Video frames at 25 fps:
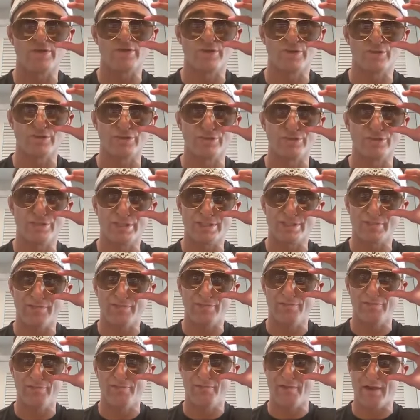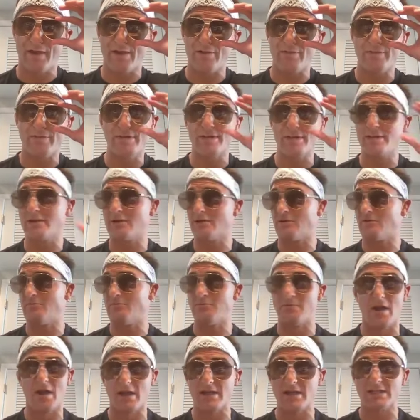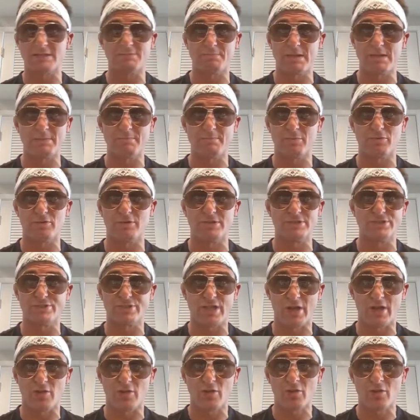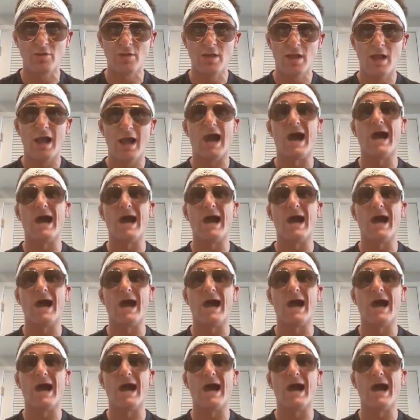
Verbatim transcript: They're just very nice people in general.